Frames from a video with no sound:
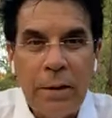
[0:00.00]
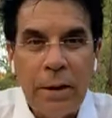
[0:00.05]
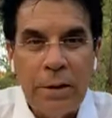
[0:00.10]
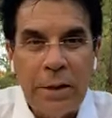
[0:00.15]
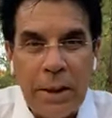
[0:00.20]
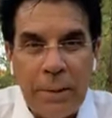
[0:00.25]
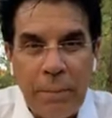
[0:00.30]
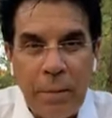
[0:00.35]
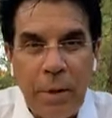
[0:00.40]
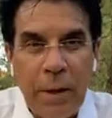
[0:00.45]

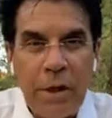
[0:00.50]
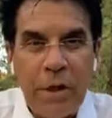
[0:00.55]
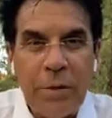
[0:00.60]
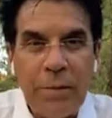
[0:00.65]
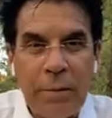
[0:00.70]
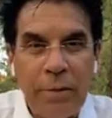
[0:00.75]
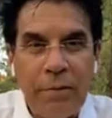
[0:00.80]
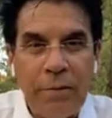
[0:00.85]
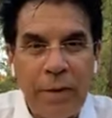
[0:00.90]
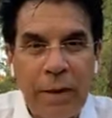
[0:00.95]
that they
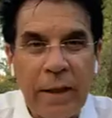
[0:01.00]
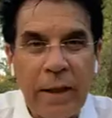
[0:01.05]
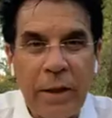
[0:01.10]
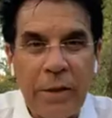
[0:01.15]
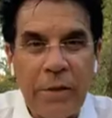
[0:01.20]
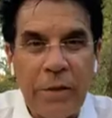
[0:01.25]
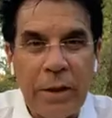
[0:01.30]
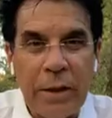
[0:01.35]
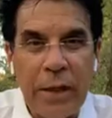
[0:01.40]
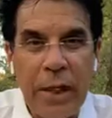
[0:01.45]
prosper
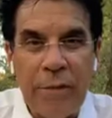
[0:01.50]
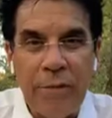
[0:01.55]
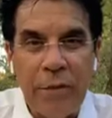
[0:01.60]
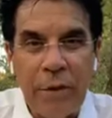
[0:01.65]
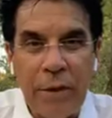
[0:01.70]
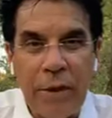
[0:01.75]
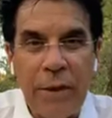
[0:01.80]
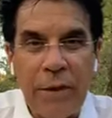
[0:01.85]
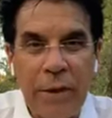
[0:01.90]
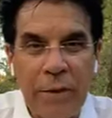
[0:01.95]
financially,
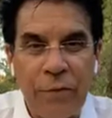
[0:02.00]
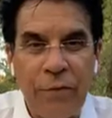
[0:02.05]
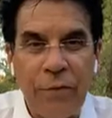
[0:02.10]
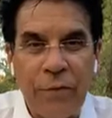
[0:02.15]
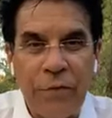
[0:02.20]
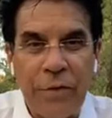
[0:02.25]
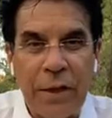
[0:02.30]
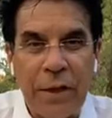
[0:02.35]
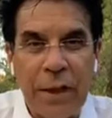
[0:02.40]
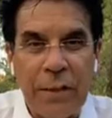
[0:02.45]
have good health
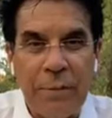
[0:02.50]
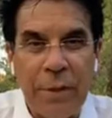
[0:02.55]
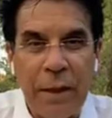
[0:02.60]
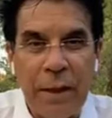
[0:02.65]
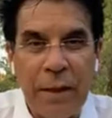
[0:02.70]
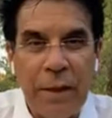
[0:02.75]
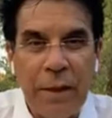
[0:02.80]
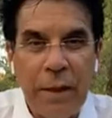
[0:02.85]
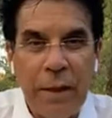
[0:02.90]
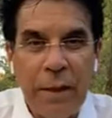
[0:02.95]
physically. I
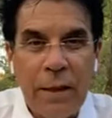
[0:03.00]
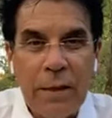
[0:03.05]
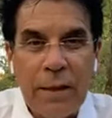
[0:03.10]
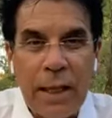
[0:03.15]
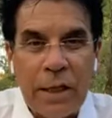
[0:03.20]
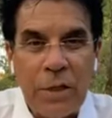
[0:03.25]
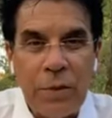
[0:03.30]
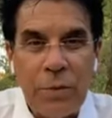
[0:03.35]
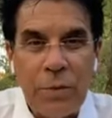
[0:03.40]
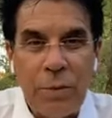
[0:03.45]
mean,
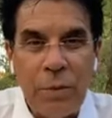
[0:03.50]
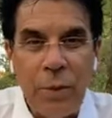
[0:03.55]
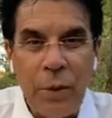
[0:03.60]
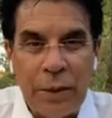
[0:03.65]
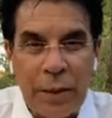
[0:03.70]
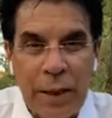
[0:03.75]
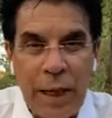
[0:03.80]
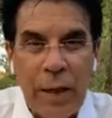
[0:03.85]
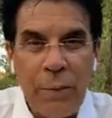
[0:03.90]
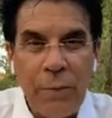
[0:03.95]
that's
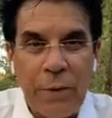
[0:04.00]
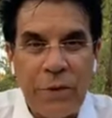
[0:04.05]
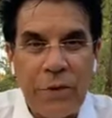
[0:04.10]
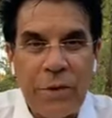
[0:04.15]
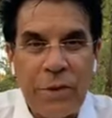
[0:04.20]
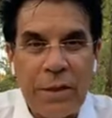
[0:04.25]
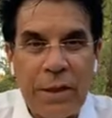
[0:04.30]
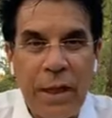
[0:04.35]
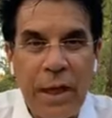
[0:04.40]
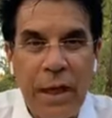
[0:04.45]
what God
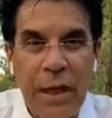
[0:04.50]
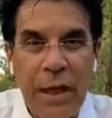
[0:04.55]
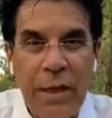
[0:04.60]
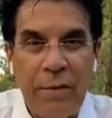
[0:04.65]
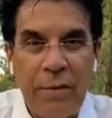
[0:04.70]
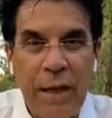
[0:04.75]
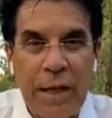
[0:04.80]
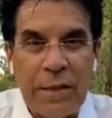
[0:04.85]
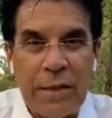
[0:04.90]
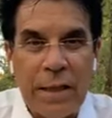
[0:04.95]
wants us to
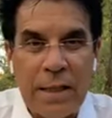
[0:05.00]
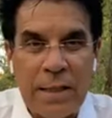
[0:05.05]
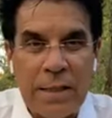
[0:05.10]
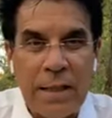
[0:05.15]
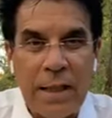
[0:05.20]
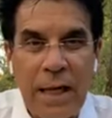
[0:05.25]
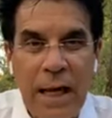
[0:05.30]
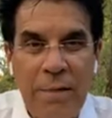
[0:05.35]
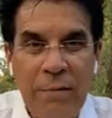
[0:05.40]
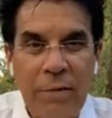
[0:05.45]
have. As it
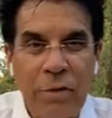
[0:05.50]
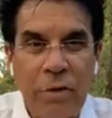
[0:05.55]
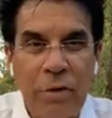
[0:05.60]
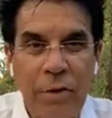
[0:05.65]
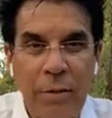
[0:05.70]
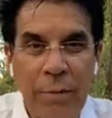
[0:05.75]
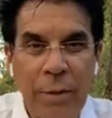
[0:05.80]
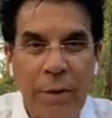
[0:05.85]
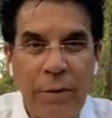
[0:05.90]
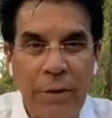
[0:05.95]
is in heaven,
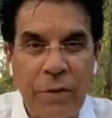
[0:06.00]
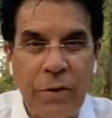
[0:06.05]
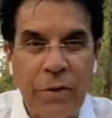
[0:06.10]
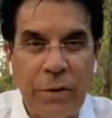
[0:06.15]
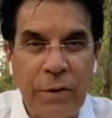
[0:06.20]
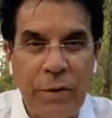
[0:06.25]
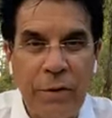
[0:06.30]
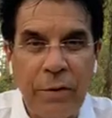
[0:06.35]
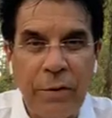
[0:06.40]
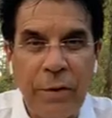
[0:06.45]
so it will be in
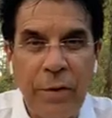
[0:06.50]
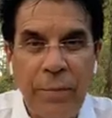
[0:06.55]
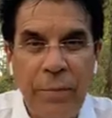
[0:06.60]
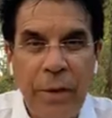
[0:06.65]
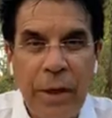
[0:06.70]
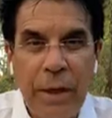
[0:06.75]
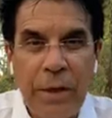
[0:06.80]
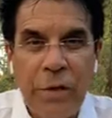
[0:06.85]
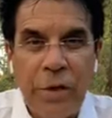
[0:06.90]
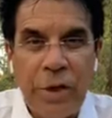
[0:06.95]
this earth.
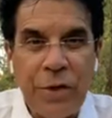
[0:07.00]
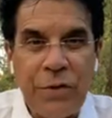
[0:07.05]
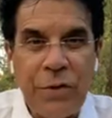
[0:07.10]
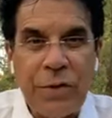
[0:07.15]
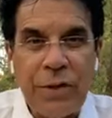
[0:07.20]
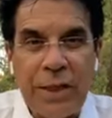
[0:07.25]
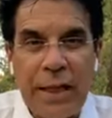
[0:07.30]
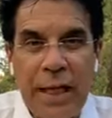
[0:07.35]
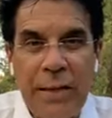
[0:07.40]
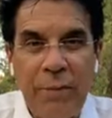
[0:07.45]

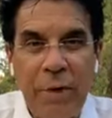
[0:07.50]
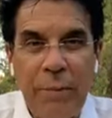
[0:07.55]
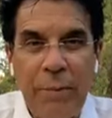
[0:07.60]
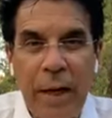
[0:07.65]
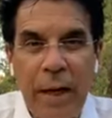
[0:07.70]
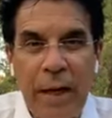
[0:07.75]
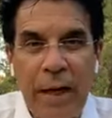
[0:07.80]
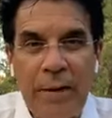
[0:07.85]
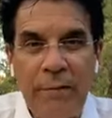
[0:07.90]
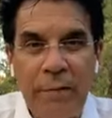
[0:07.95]
Jesus came we
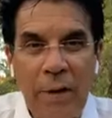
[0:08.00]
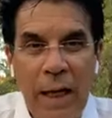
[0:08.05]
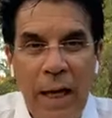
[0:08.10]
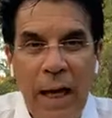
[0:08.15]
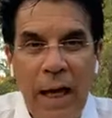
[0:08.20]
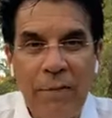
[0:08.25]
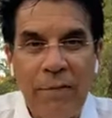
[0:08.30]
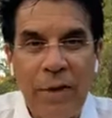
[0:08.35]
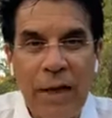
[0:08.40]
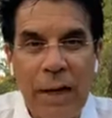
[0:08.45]
might have
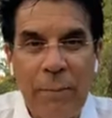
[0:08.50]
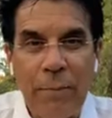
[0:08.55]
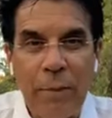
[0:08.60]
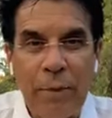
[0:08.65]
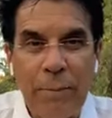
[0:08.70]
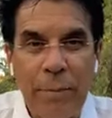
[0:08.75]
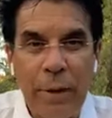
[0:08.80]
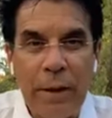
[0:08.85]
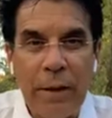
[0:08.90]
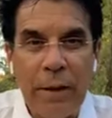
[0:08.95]
life and have
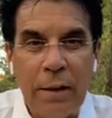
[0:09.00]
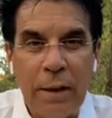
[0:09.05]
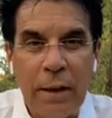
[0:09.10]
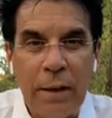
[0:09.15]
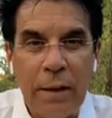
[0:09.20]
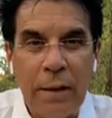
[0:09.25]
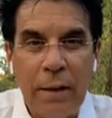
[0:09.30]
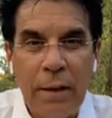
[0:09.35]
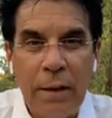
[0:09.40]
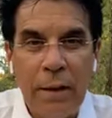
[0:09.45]
more
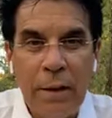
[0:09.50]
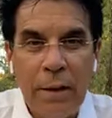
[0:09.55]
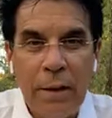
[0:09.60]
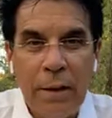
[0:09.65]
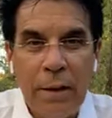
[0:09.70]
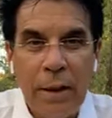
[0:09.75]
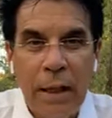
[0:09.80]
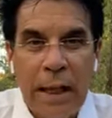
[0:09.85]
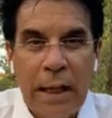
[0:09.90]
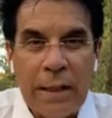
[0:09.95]
abundantly.
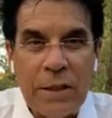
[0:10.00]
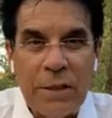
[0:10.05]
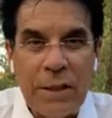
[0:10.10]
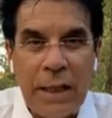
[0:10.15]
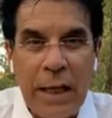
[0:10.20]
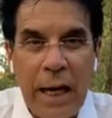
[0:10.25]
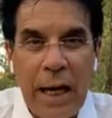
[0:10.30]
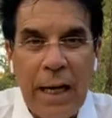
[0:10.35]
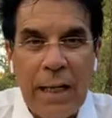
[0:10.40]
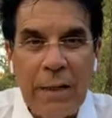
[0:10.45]
And it's
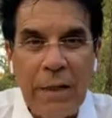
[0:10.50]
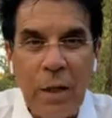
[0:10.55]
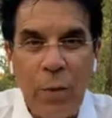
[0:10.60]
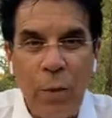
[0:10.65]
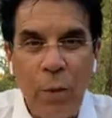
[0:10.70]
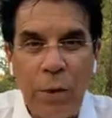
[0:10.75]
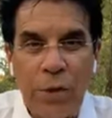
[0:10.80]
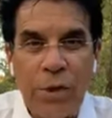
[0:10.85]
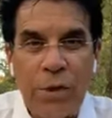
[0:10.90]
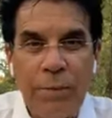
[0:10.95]
God
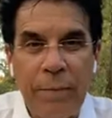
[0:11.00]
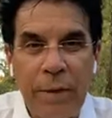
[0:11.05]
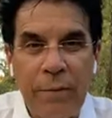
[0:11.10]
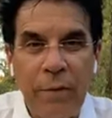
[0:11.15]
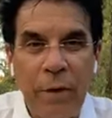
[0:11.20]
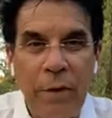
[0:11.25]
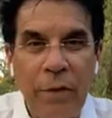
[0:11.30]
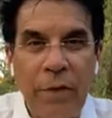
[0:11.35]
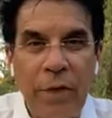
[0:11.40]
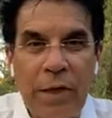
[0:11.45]
that wishes
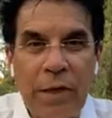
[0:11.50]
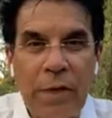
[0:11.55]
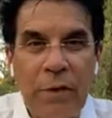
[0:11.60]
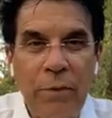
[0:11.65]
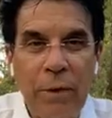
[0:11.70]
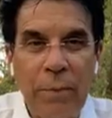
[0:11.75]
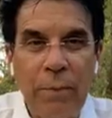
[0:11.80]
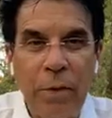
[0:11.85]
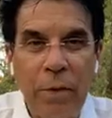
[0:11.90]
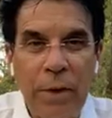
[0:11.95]
above all things
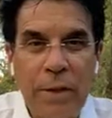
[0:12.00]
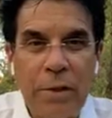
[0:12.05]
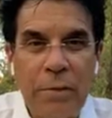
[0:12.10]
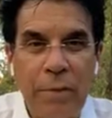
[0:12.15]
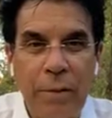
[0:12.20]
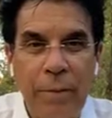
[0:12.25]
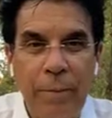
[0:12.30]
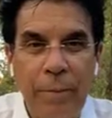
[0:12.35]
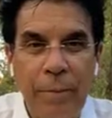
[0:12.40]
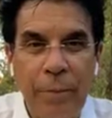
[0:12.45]
that we
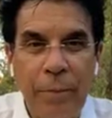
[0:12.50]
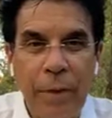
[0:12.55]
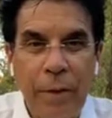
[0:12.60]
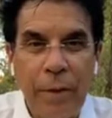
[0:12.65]
prosper.